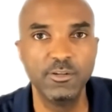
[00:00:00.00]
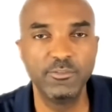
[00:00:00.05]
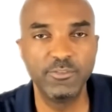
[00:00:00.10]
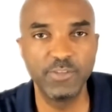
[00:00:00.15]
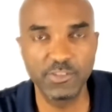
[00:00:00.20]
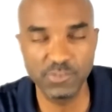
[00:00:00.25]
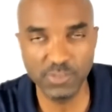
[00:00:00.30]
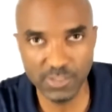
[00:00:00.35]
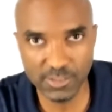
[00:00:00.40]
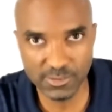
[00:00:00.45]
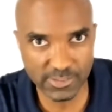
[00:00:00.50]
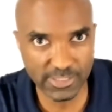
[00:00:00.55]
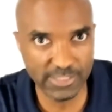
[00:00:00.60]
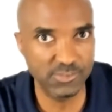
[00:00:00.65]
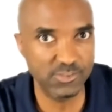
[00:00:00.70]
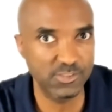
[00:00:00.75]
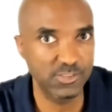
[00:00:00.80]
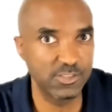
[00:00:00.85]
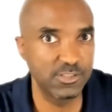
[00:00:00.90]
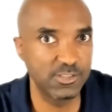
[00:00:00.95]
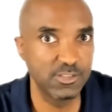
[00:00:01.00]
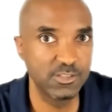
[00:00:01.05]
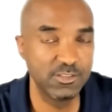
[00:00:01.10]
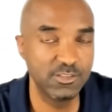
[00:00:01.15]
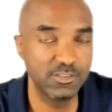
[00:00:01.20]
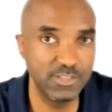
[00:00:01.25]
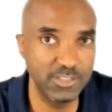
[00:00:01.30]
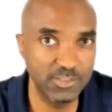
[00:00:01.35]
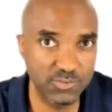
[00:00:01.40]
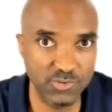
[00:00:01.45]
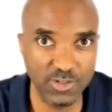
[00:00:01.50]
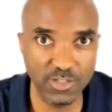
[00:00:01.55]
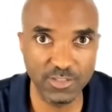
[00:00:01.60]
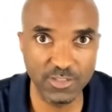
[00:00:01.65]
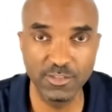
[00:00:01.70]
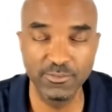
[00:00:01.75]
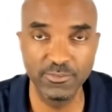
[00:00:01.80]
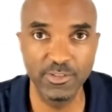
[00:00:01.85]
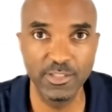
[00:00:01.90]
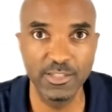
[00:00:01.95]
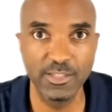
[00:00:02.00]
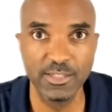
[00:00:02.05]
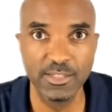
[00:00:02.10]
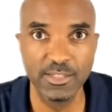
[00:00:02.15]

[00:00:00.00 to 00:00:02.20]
visualization destructively.